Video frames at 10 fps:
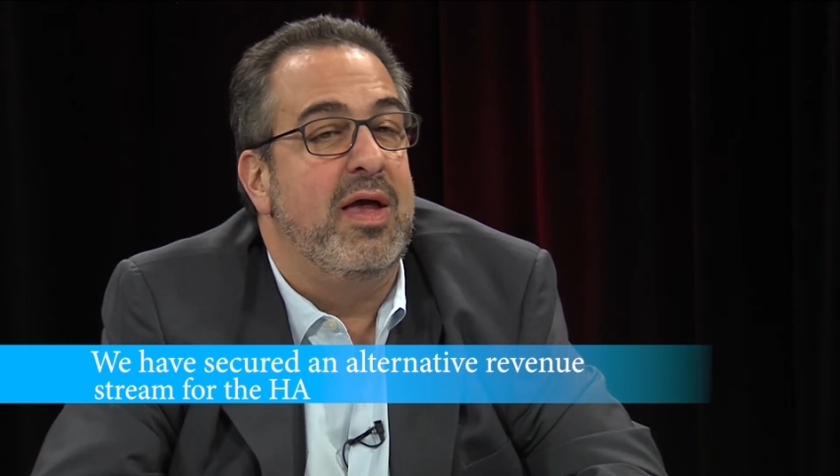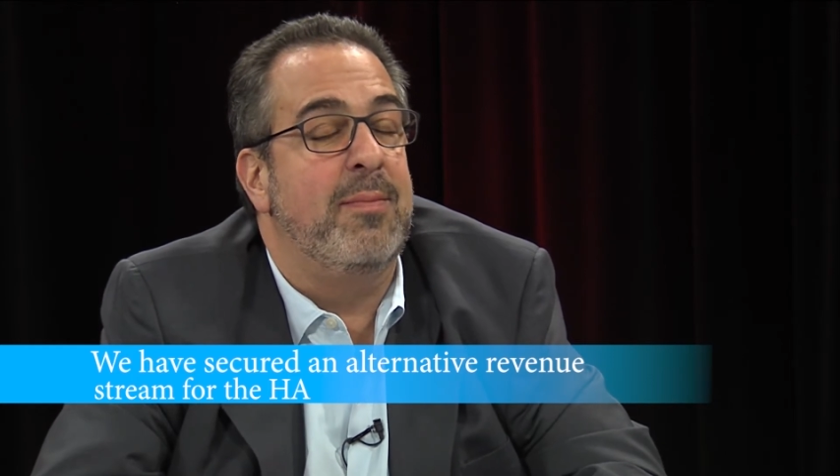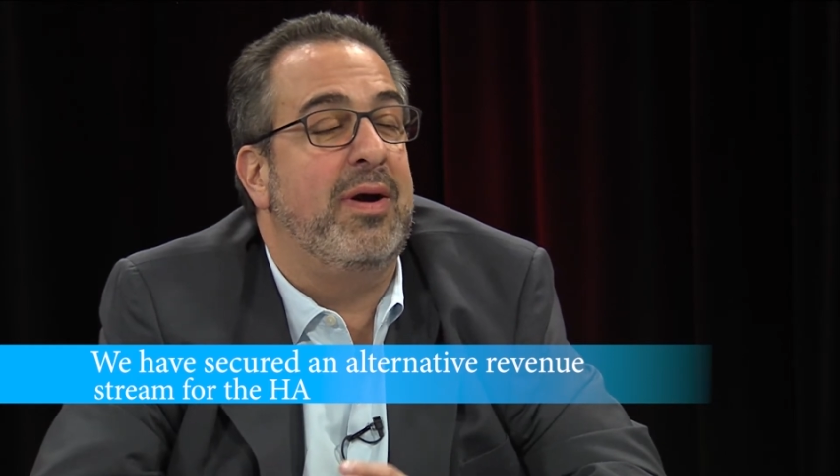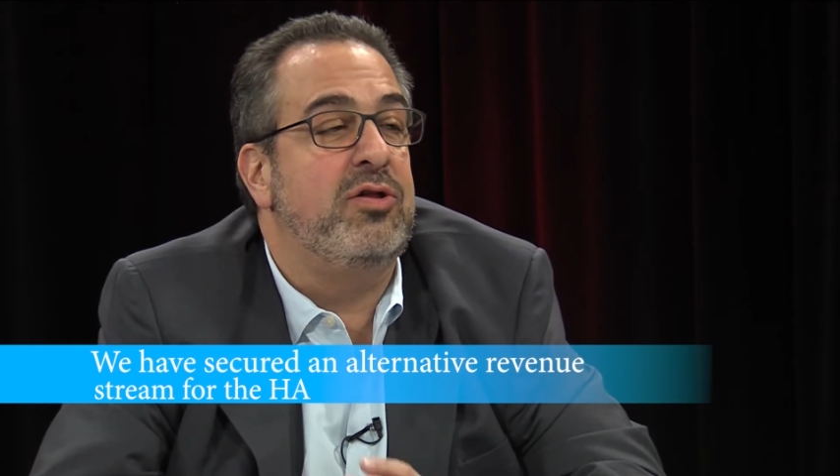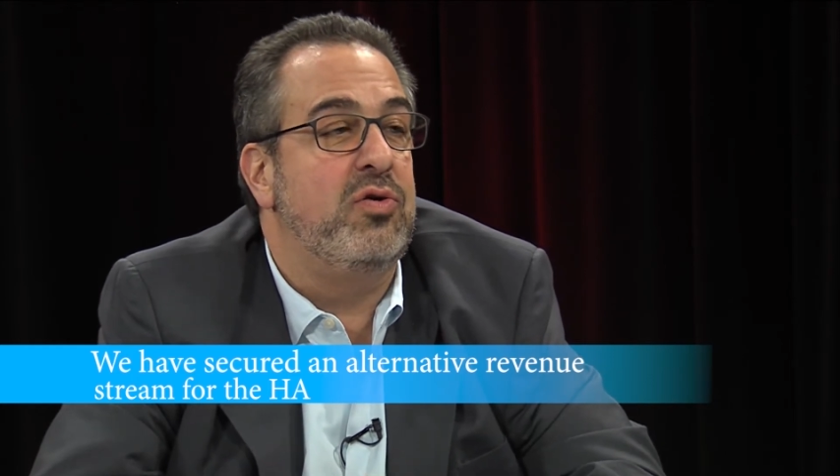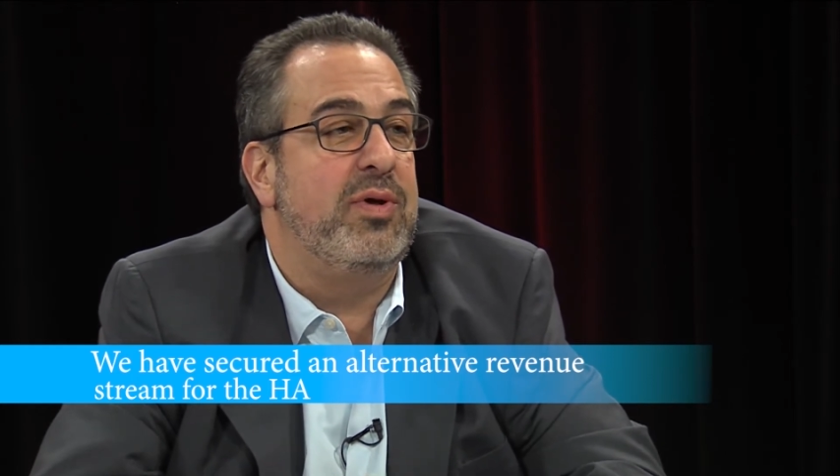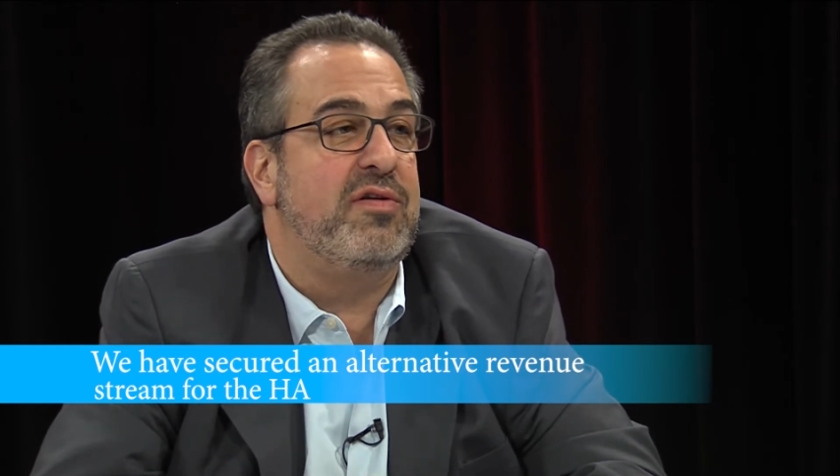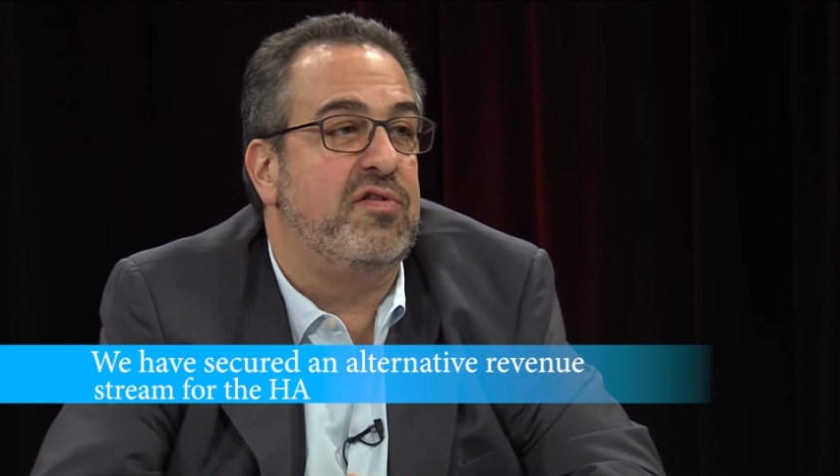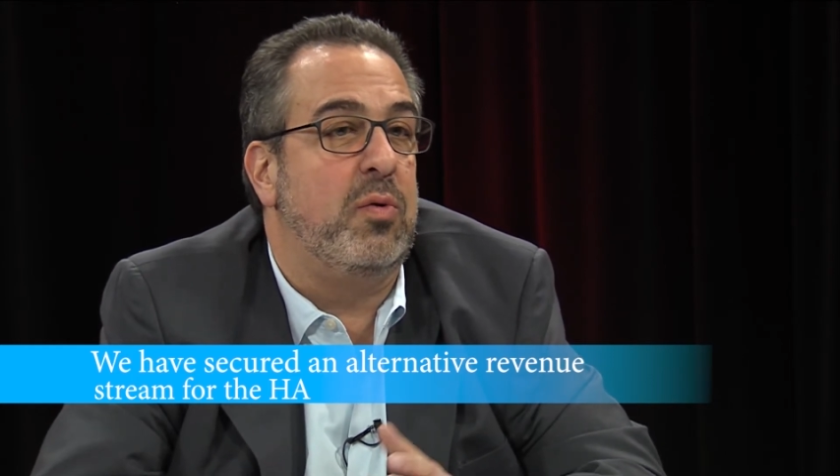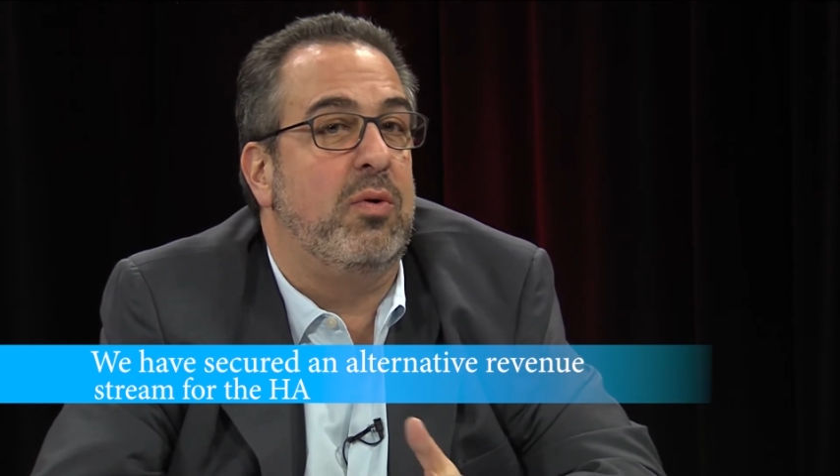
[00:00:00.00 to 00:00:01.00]
and by doing
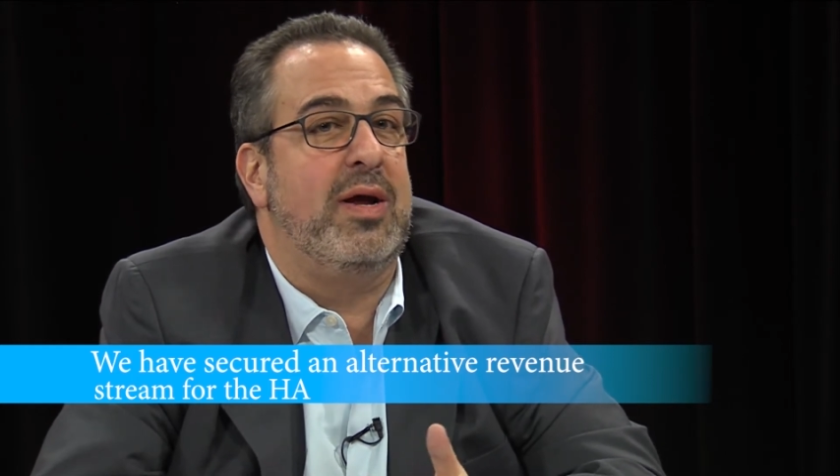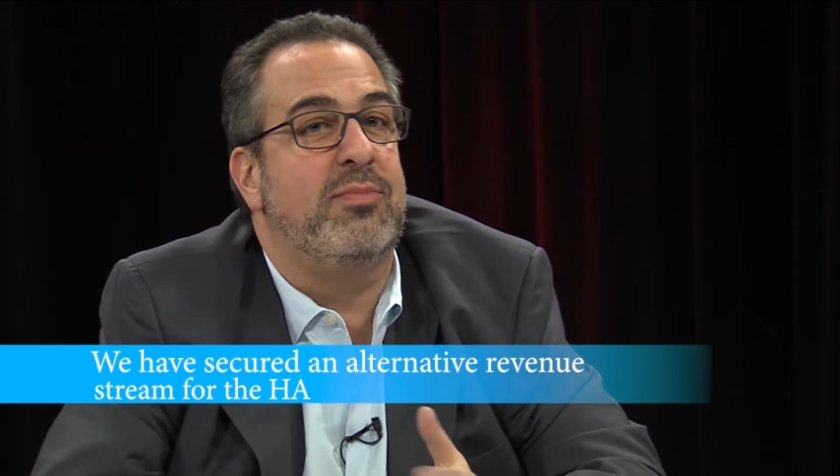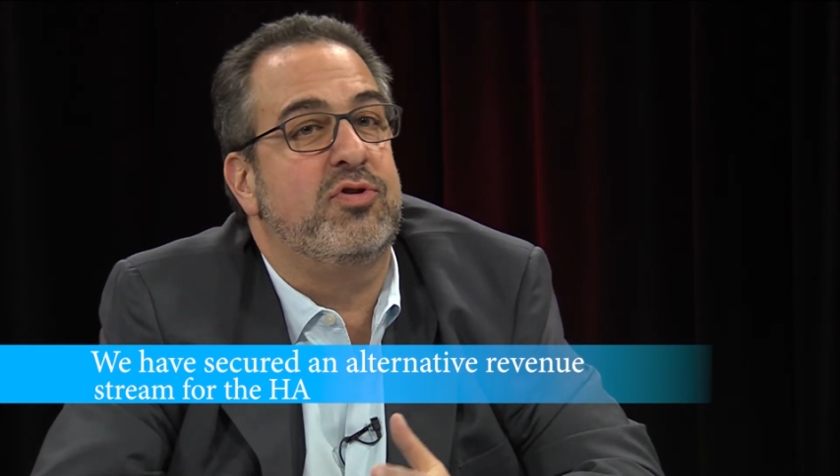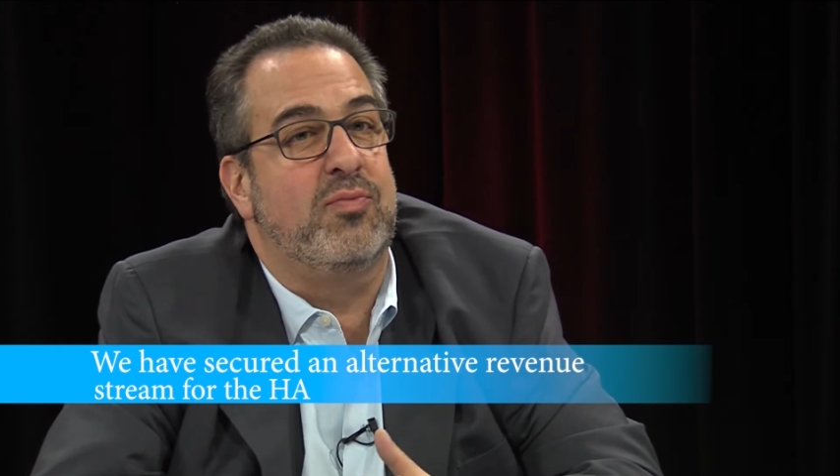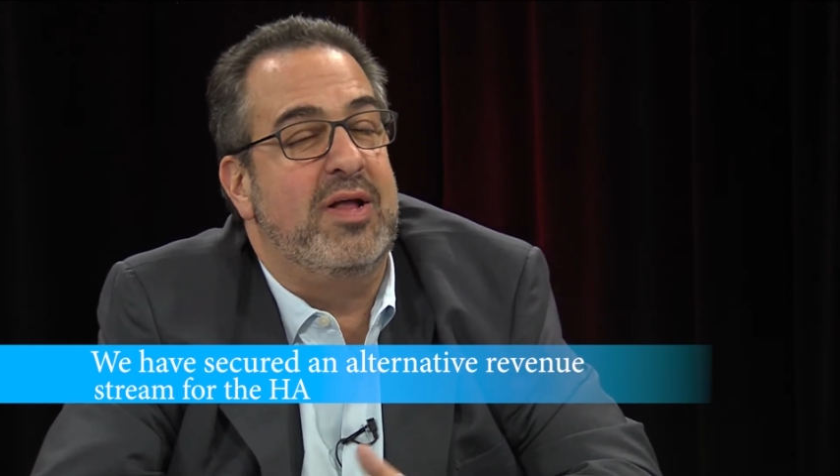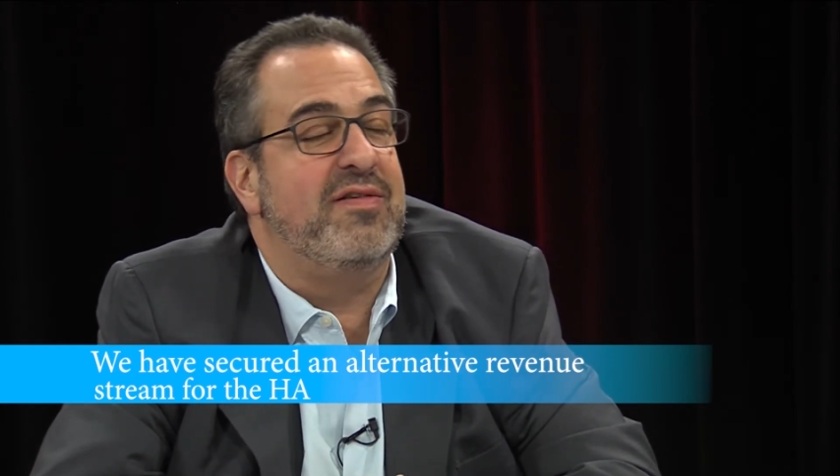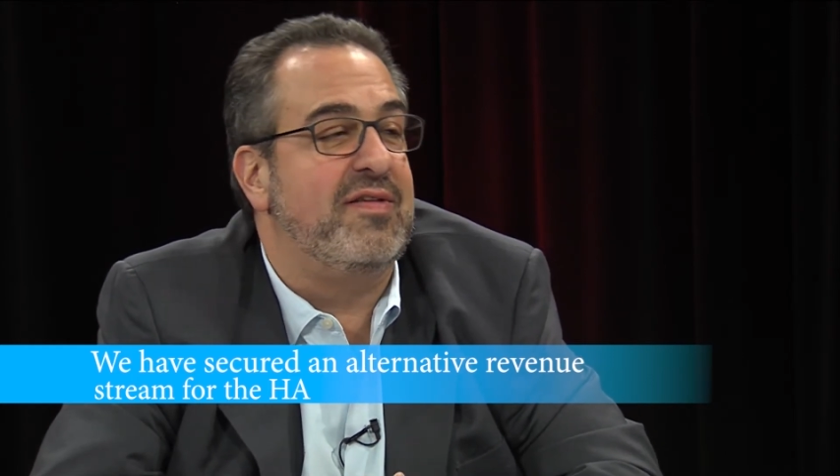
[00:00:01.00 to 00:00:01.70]
so, we're able to rent